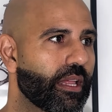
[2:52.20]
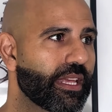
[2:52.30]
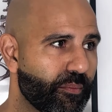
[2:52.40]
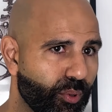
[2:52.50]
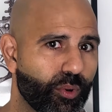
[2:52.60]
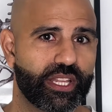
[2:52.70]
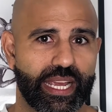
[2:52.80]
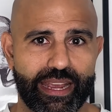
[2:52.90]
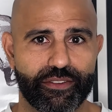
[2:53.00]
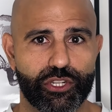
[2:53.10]
The important thing
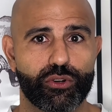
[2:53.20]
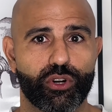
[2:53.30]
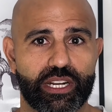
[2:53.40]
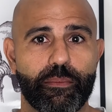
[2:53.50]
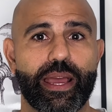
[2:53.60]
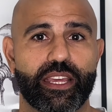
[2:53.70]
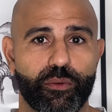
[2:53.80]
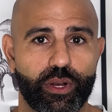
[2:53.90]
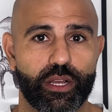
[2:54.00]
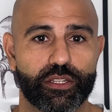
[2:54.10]
here is you're not going to make it
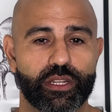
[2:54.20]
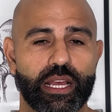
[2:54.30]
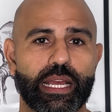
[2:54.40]
worse.